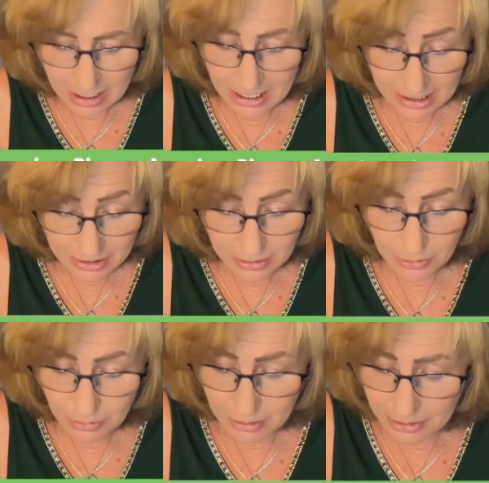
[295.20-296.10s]
Ace of
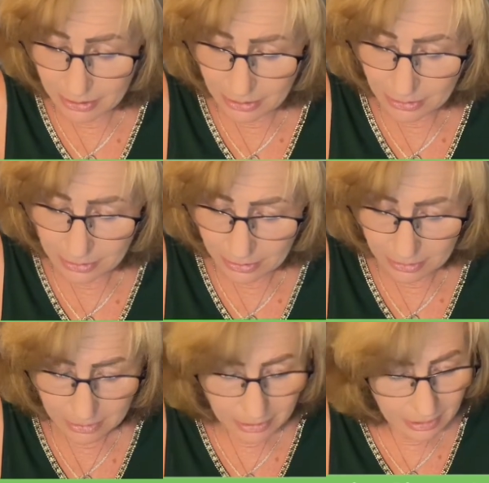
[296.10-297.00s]
Swords.
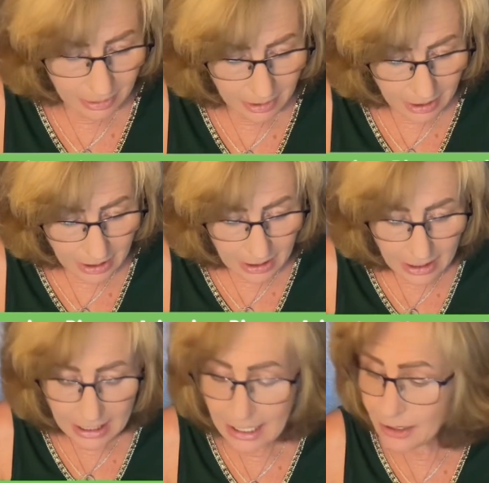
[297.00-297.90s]

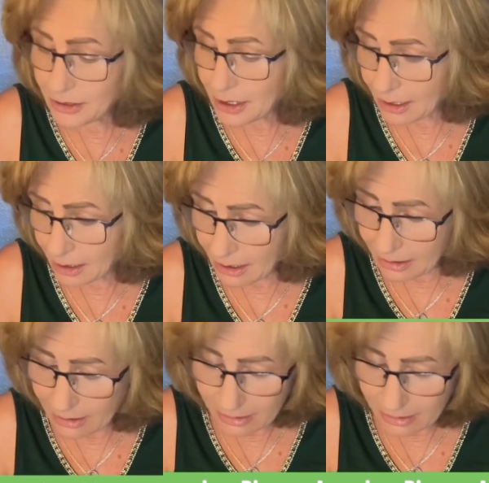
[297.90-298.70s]
And the Star card.